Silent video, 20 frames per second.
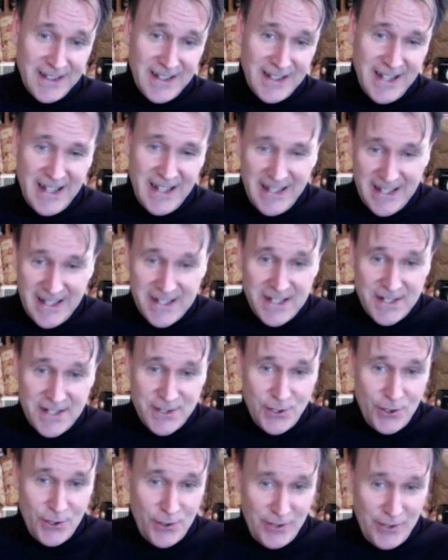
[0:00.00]
I guess is
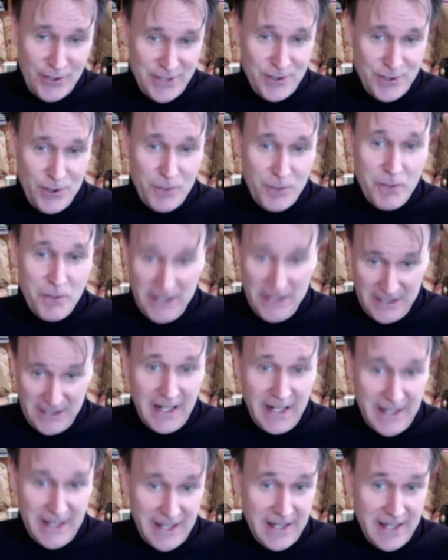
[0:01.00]
your point, and
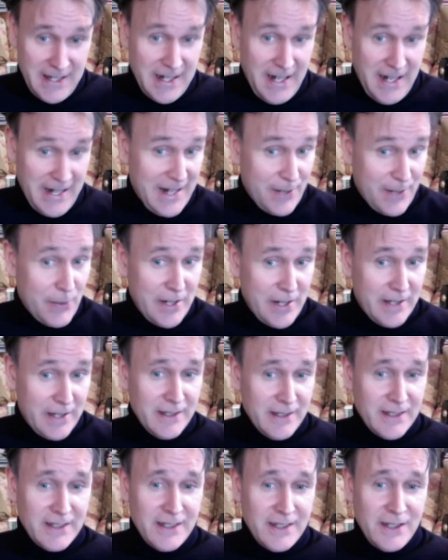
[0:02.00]
I agree
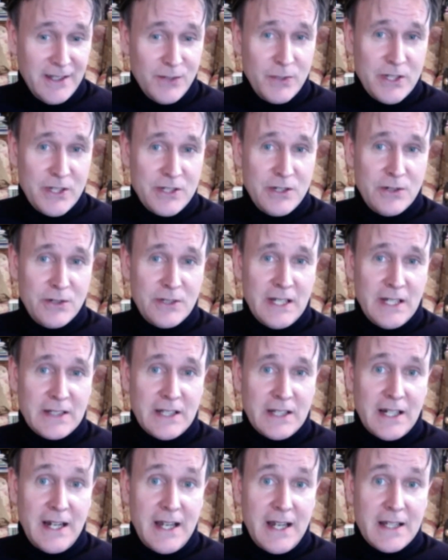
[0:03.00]
with you that the
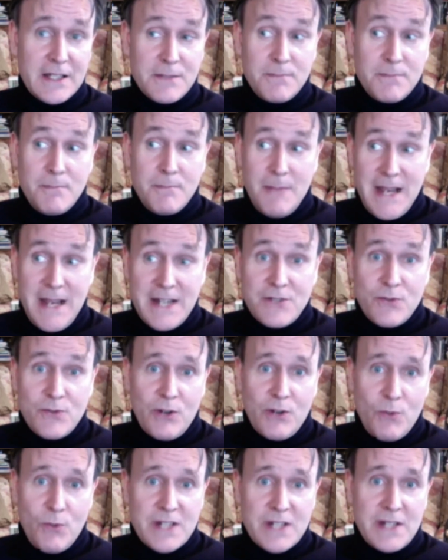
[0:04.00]
clients must
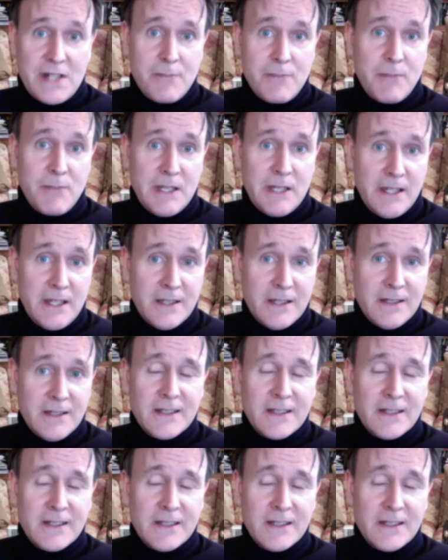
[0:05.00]
request IPD.